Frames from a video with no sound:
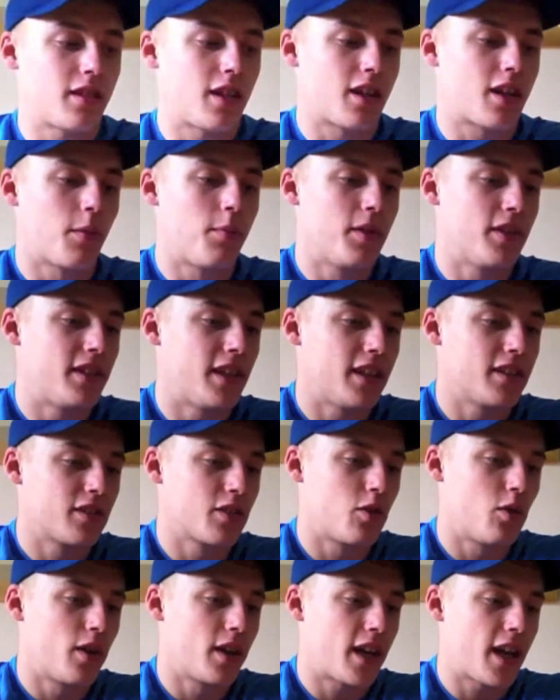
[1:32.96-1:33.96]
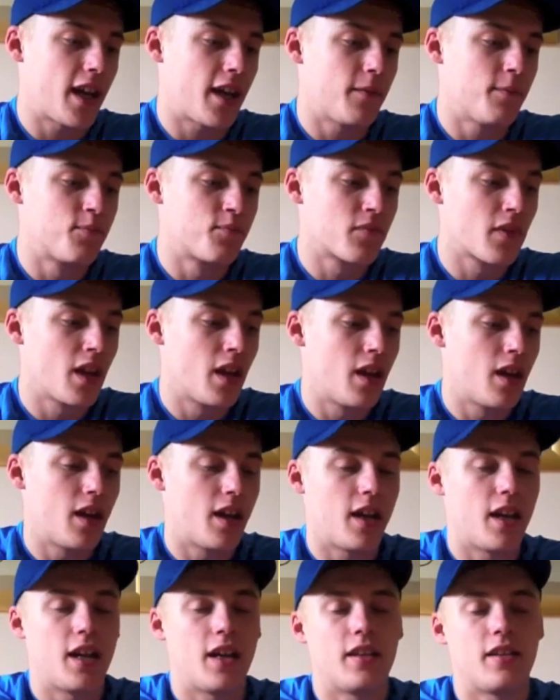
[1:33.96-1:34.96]
a couple of days ago again,
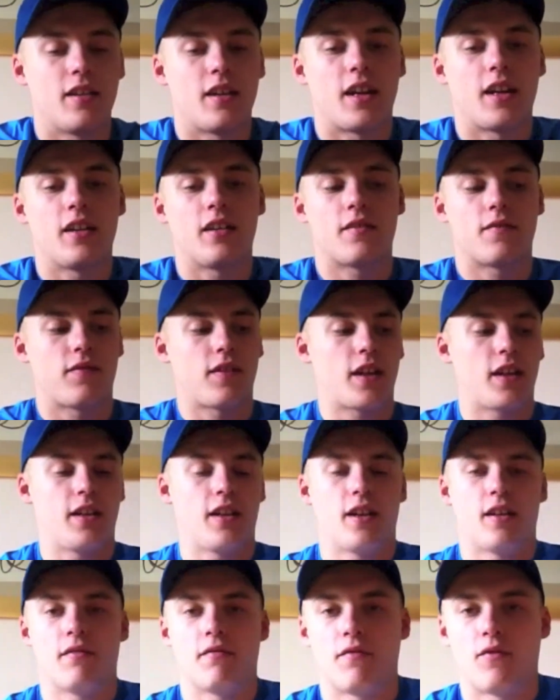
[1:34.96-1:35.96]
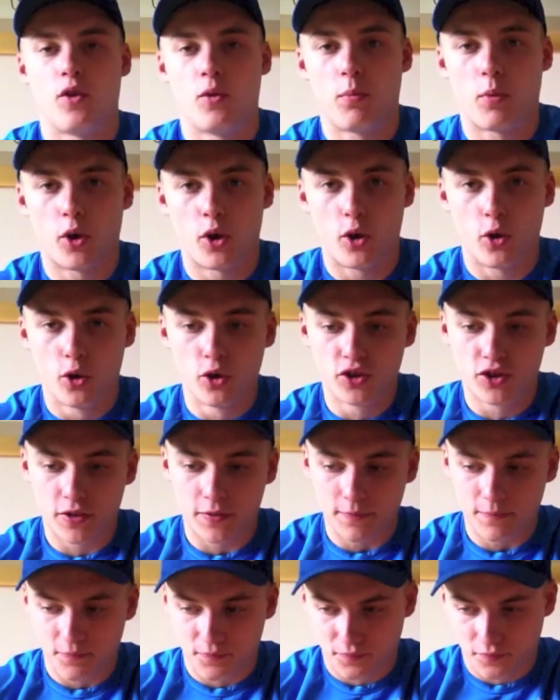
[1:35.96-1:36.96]
the Nike Flyknit 4.0s.
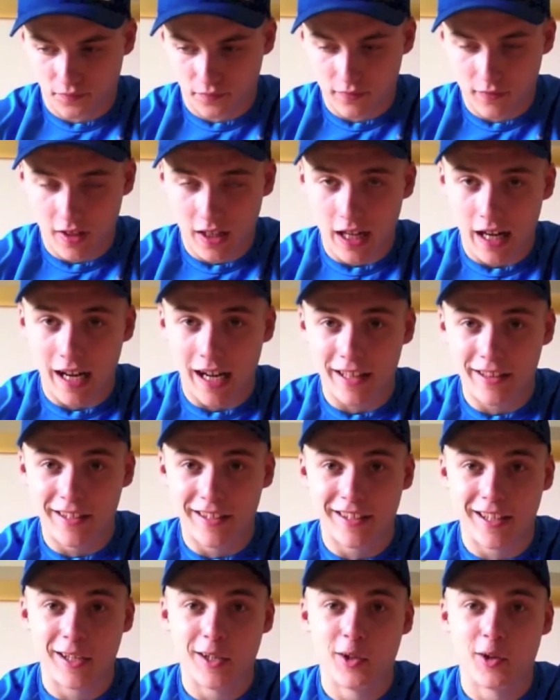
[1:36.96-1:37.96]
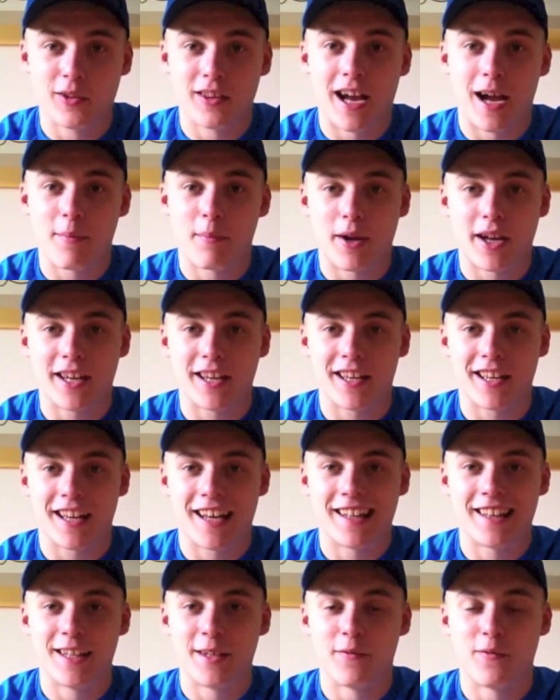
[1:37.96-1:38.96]
And they didn't look that pink
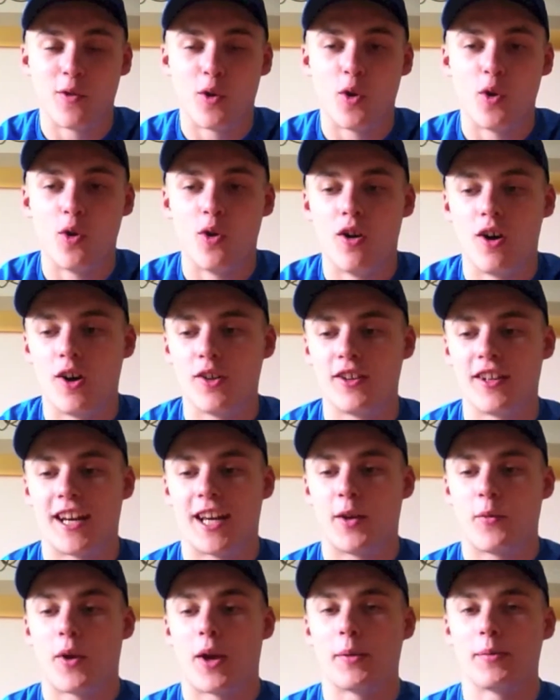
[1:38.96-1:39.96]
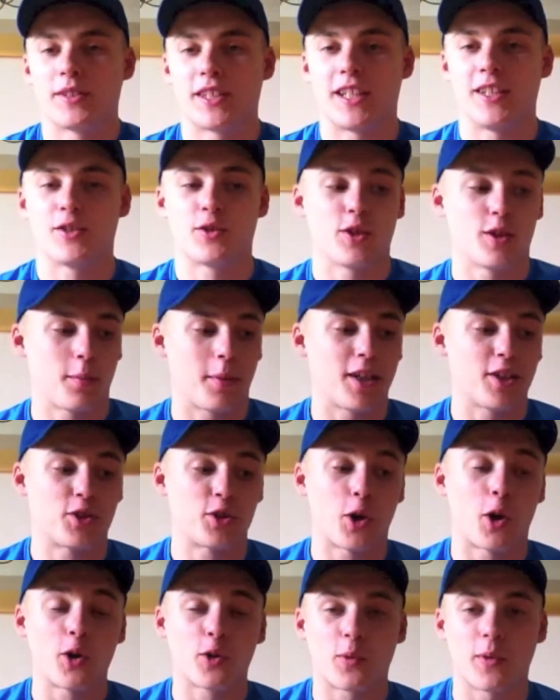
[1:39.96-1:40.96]
in the photo on the Nike website, so I was a bit
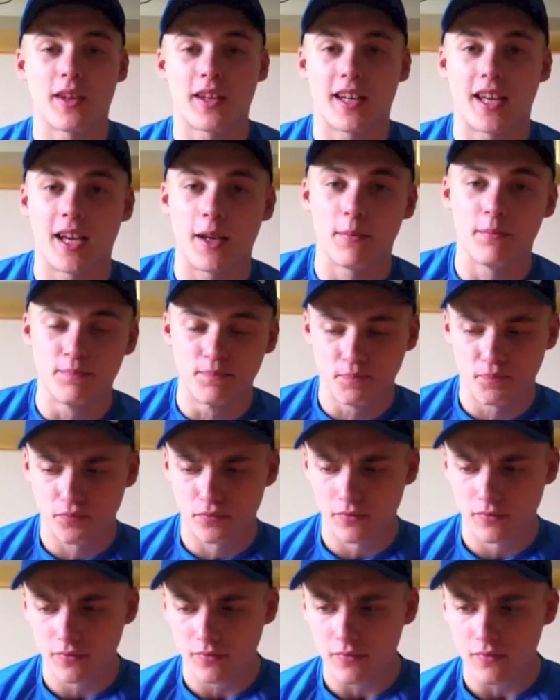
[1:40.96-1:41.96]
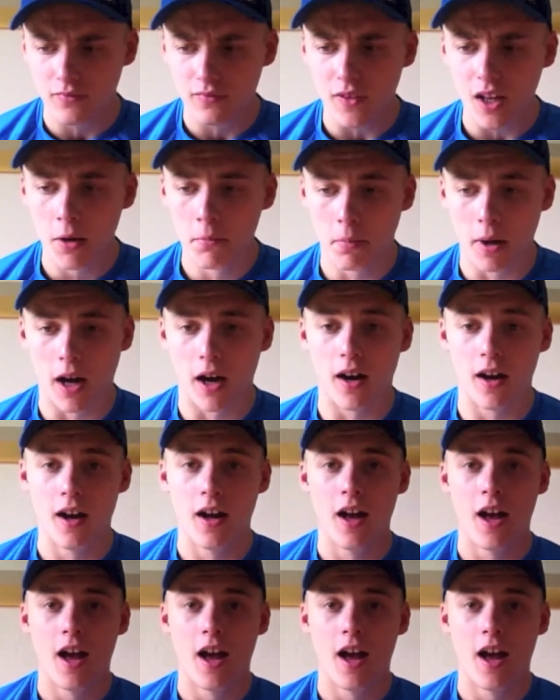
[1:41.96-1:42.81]
shocked when they came. But